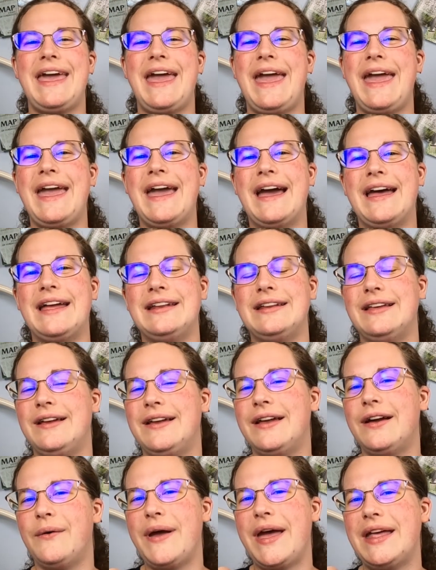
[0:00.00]
and
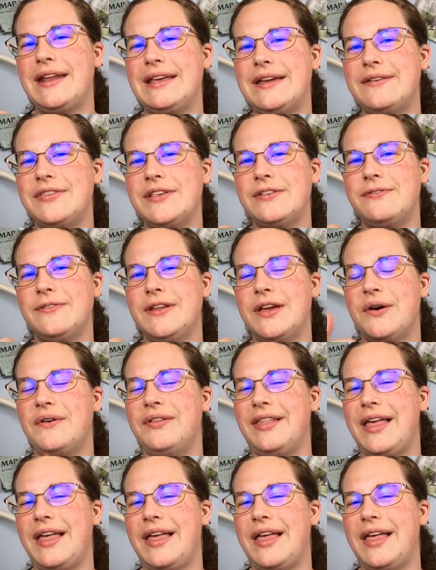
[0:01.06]
go ahead and give this video a